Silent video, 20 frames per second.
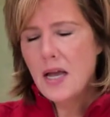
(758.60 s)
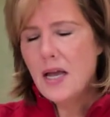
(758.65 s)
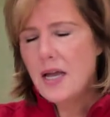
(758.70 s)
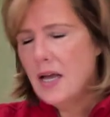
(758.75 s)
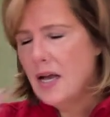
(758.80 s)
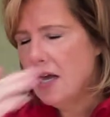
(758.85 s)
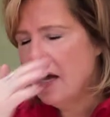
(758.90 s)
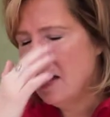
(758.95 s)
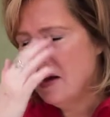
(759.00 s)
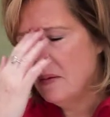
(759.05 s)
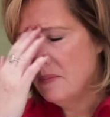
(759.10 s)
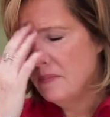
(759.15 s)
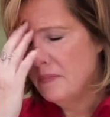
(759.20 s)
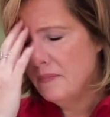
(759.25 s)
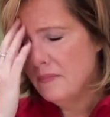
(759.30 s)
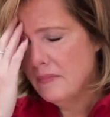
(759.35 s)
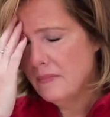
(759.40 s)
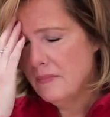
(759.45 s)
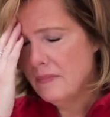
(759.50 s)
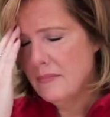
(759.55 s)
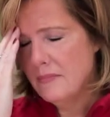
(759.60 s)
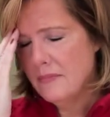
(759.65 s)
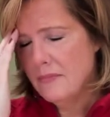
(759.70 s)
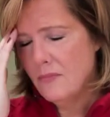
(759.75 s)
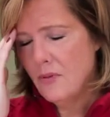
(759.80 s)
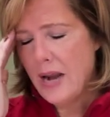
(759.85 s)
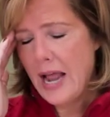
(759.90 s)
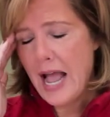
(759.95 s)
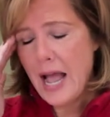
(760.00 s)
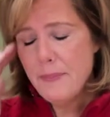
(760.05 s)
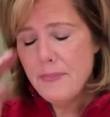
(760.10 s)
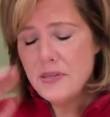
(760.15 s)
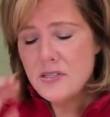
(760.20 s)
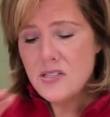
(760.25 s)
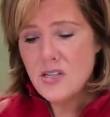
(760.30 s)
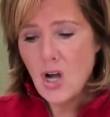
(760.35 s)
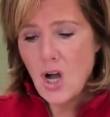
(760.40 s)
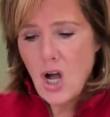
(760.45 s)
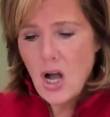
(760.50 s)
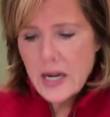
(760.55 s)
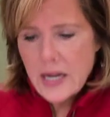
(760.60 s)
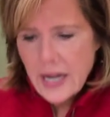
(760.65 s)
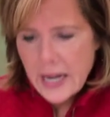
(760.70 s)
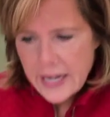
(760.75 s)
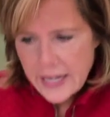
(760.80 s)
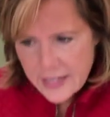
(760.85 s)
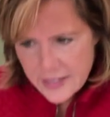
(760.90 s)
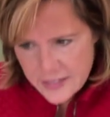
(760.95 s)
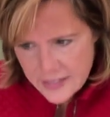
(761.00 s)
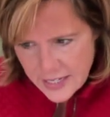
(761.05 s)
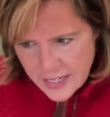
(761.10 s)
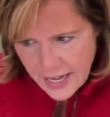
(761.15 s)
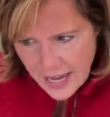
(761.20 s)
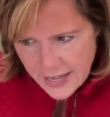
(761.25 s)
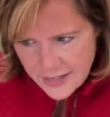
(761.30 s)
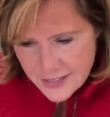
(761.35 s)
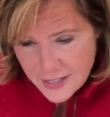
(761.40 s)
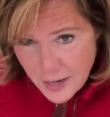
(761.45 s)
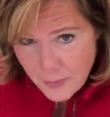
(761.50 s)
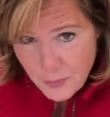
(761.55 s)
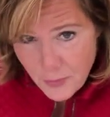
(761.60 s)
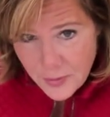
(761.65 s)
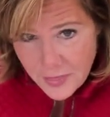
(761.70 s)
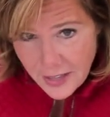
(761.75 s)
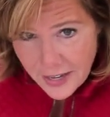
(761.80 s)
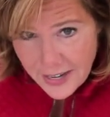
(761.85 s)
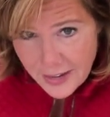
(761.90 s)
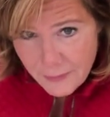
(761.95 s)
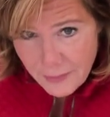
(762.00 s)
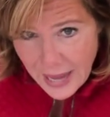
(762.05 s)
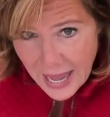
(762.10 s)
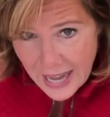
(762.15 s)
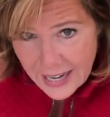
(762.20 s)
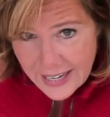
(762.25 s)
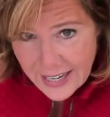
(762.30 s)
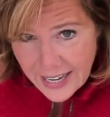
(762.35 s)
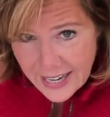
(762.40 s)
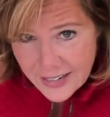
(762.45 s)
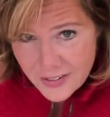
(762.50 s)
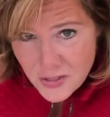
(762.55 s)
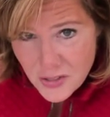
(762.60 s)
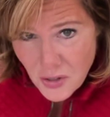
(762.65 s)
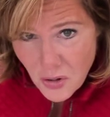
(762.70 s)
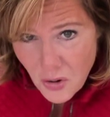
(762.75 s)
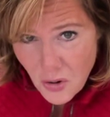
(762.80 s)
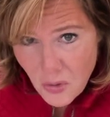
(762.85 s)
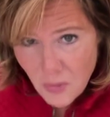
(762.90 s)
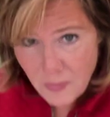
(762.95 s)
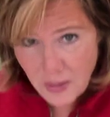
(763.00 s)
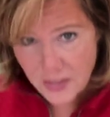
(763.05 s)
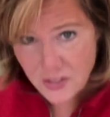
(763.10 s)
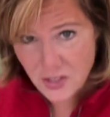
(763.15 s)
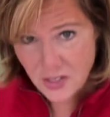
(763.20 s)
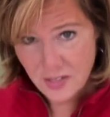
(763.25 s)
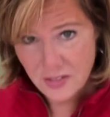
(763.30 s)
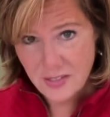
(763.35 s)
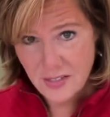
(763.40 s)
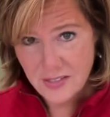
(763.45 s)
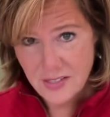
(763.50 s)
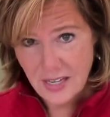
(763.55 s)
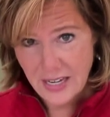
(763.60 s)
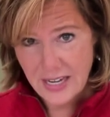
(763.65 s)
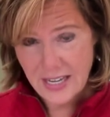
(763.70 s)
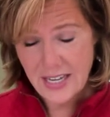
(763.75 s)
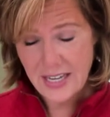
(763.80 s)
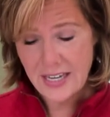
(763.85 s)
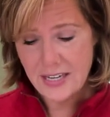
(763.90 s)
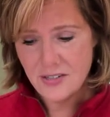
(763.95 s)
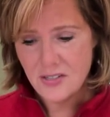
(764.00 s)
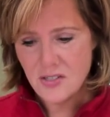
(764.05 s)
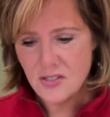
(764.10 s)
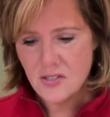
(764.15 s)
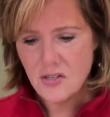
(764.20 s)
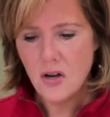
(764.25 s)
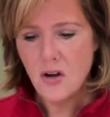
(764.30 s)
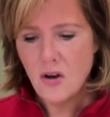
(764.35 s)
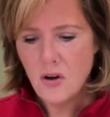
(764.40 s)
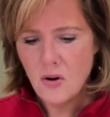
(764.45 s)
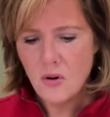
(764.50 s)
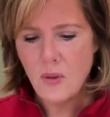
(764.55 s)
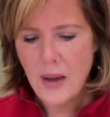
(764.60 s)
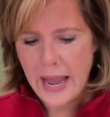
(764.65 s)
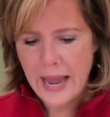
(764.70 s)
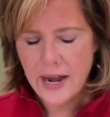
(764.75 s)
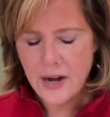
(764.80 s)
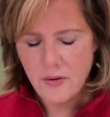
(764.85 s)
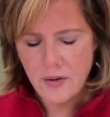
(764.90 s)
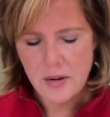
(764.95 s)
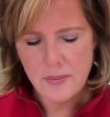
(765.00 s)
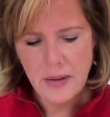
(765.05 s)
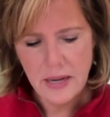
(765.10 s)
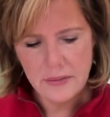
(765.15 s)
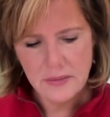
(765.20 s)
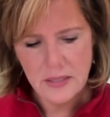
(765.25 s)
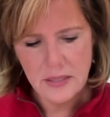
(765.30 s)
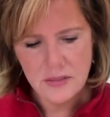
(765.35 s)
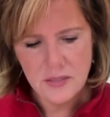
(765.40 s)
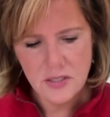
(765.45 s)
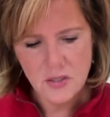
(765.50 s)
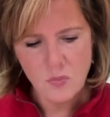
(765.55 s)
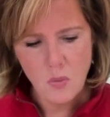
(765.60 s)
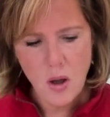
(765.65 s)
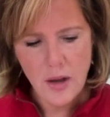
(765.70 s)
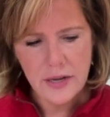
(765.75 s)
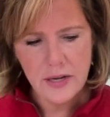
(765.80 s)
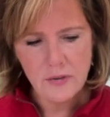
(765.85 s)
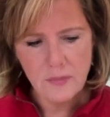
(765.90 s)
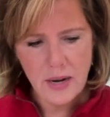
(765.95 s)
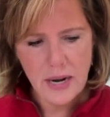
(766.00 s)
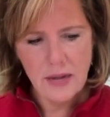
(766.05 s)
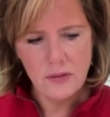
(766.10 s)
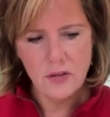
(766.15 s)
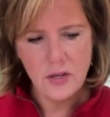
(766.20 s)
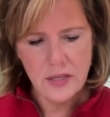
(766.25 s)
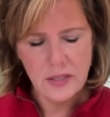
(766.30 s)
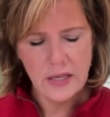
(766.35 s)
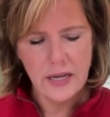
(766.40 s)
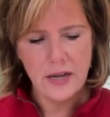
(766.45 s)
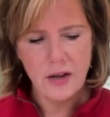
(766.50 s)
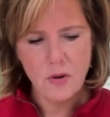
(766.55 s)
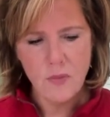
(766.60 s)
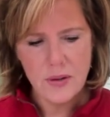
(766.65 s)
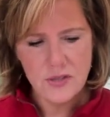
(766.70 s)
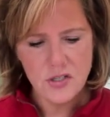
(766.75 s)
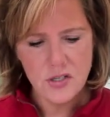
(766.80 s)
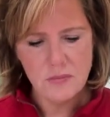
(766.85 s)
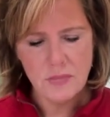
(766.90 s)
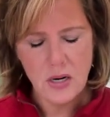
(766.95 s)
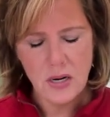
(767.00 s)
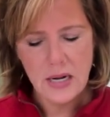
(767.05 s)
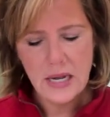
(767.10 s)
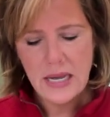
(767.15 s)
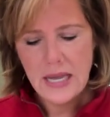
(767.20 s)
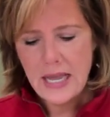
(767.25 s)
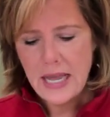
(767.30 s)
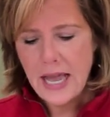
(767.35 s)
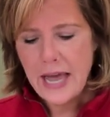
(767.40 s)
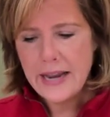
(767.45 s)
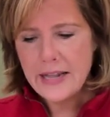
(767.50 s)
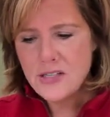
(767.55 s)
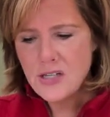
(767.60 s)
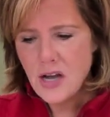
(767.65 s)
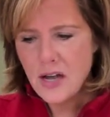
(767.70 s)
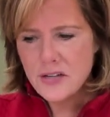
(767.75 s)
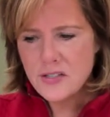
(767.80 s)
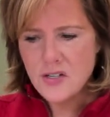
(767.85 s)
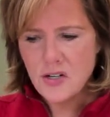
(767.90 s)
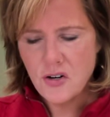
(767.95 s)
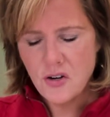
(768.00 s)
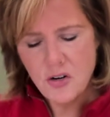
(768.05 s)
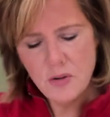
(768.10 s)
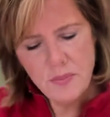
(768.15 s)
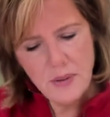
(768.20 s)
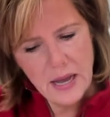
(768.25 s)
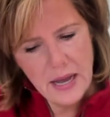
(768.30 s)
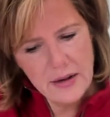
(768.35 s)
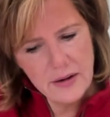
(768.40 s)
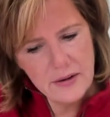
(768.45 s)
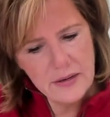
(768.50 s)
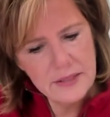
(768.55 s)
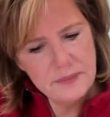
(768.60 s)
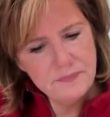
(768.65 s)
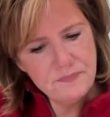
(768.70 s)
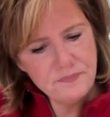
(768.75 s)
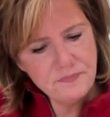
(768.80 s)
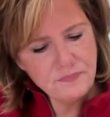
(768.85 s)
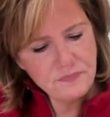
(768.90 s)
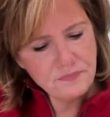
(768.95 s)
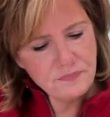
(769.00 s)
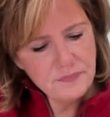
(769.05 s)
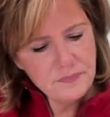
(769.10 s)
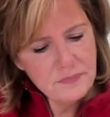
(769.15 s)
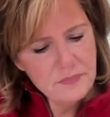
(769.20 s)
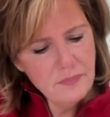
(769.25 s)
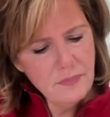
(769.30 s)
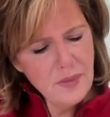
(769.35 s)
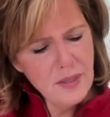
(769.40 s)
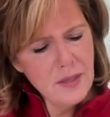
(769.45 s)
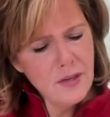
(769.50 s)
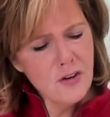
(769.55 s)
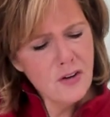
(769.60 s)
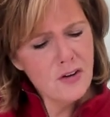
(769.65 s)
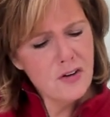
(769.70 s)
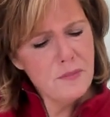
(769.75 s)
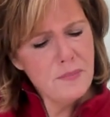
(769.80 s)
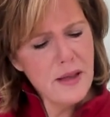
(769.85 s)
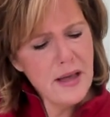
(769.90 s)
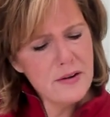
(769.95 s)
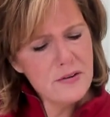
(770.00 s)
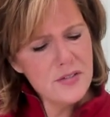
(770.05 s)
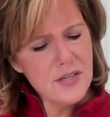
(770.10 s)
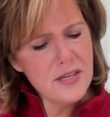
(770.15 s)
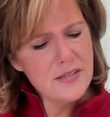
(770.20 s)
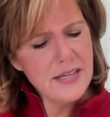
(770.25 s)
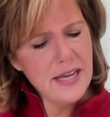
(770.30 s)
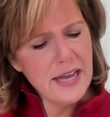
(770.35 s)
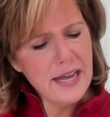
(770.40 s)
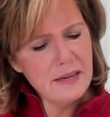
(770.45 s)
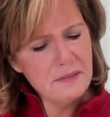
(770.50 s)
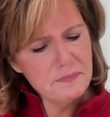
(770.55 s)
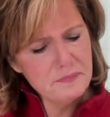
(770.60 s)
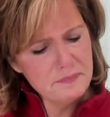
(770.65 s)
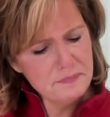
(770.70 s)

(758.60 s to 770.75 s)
what happens to Hawkeye is he ends up with like a backache so much because it's like he's so angry about this. He's walking around looking like a question mark. And he talks to Colonel Potter, and Colonel Potter says, hey,